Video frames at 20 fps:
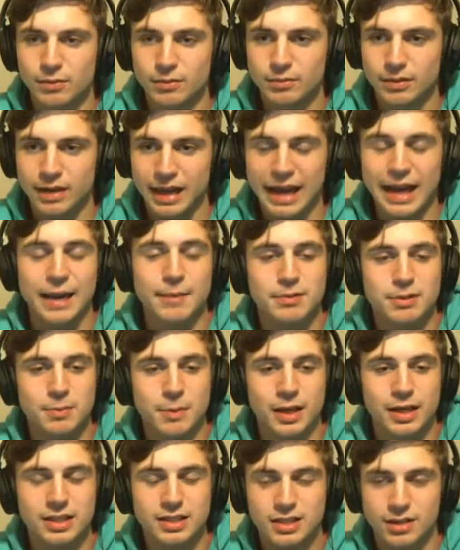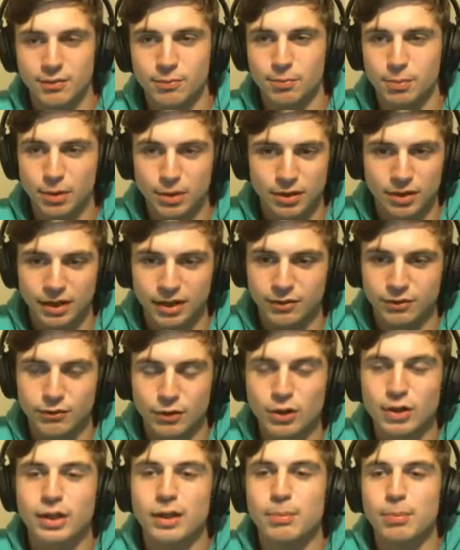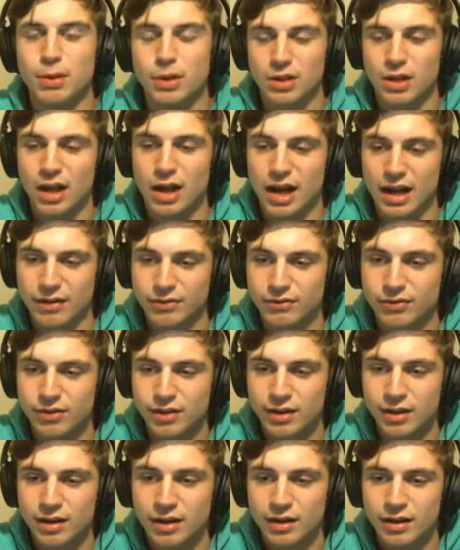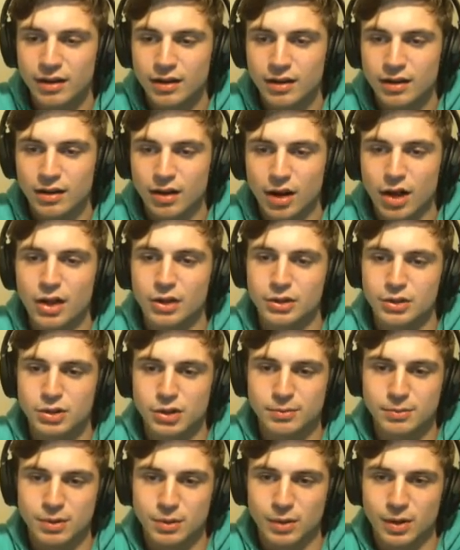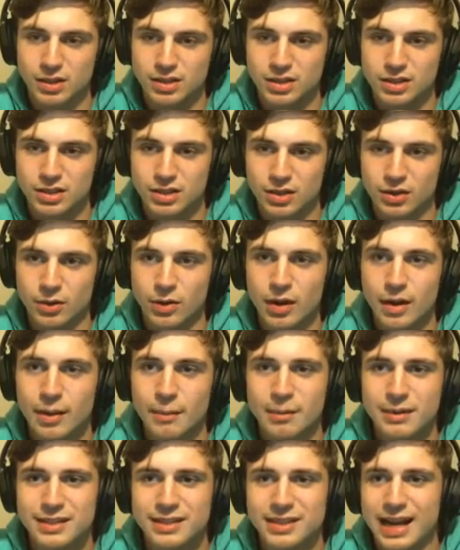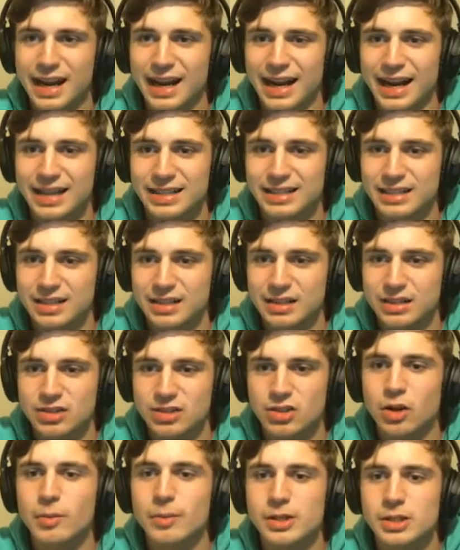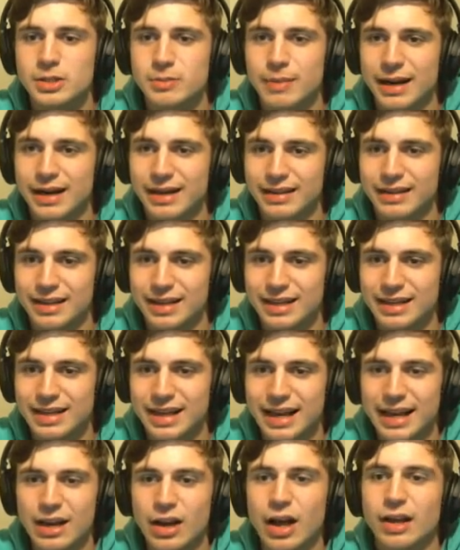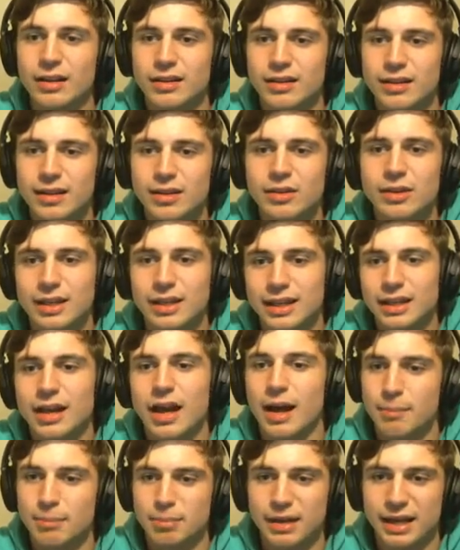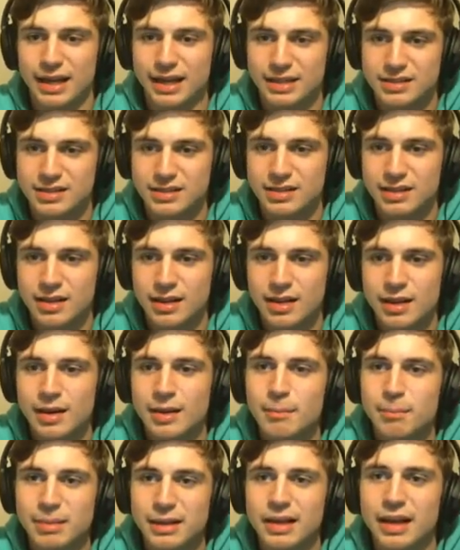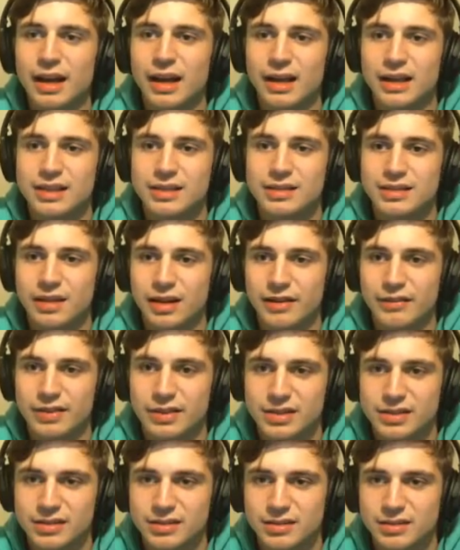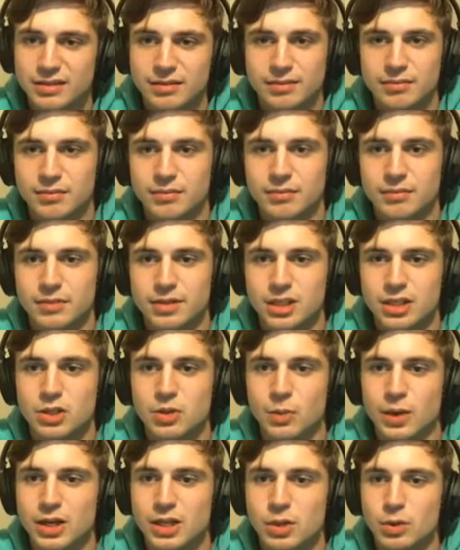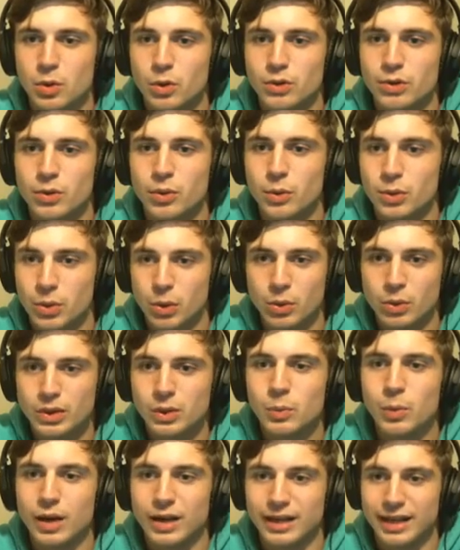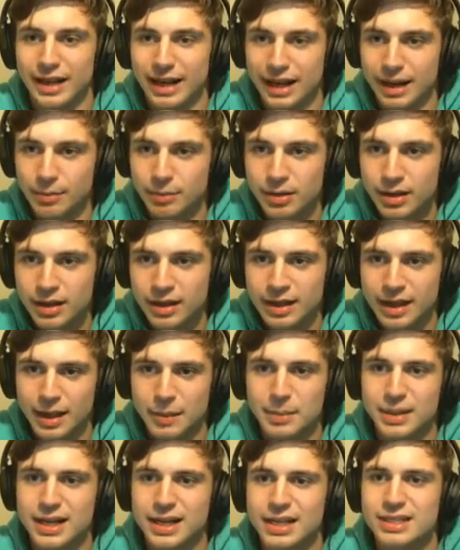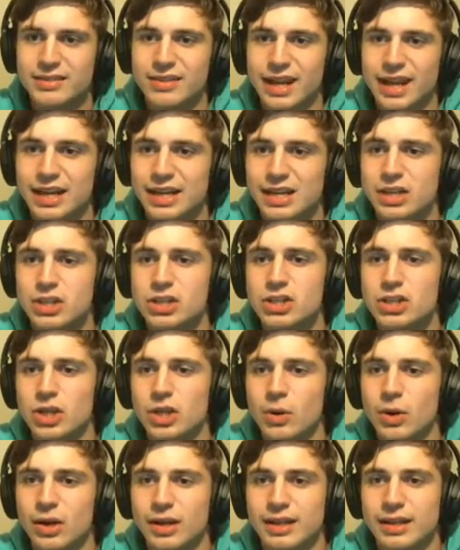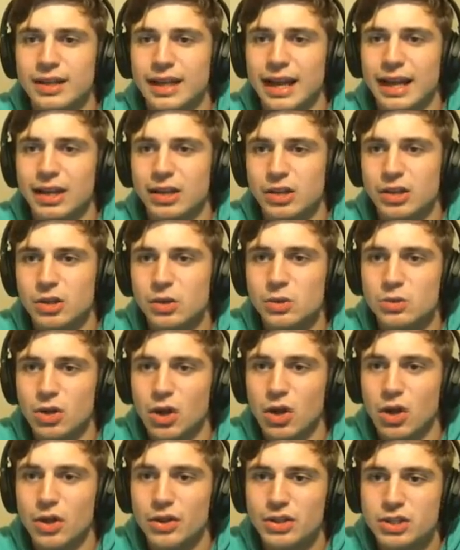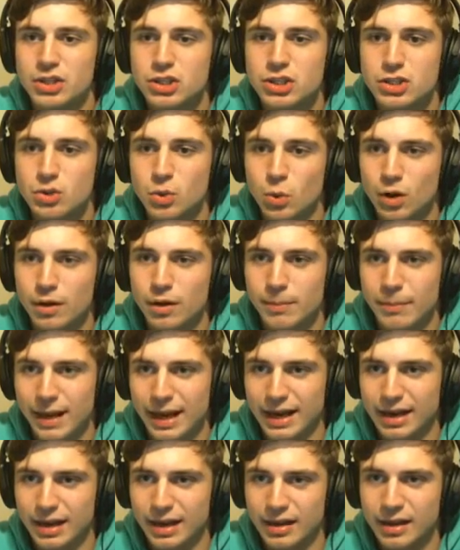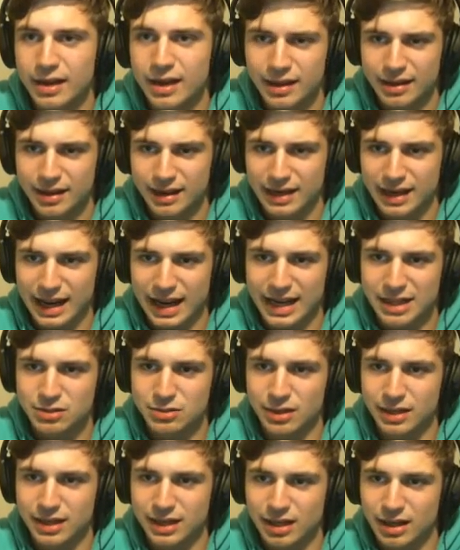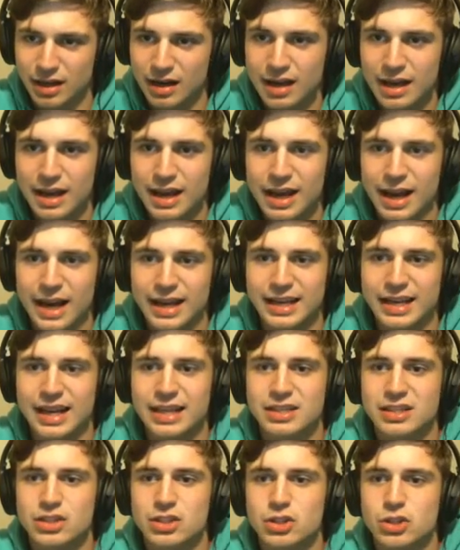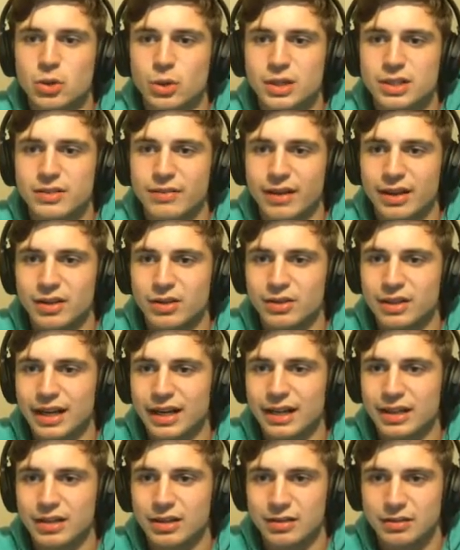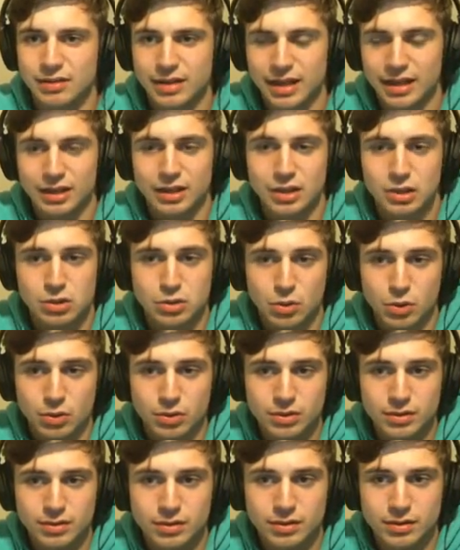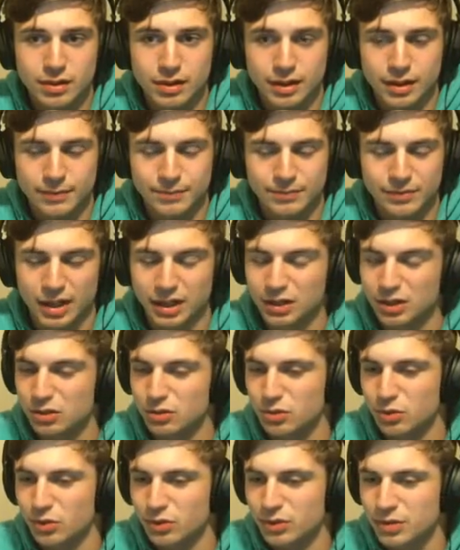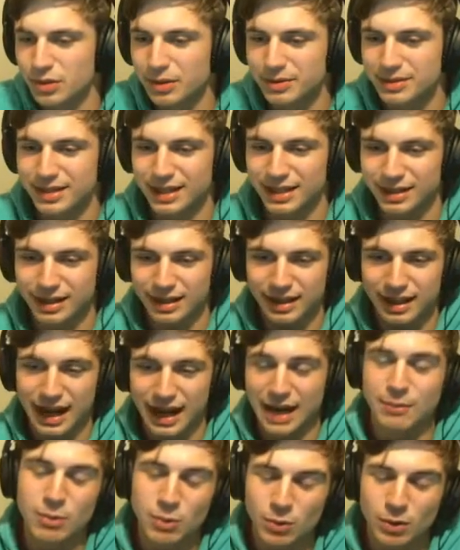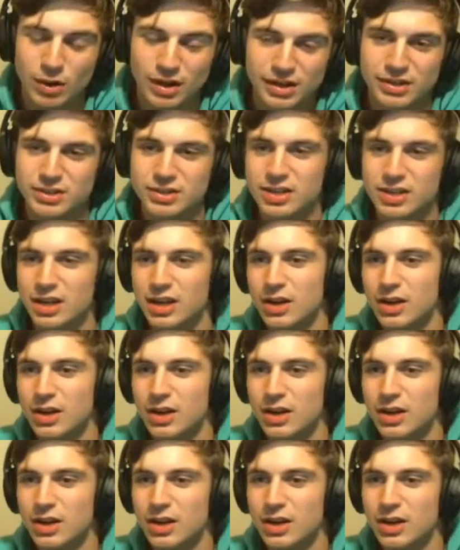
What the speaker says: camp space to fully pull off all the troops he wants to do. This guy has so much mana that he literally cannot place because of his situation with only 1 camp. And because of that, he is so hurt. He can't use all this stored mana that he has right here. And he has his choice of either killing the trolls, not the trolls, what I'm saying, the Hammer Warriors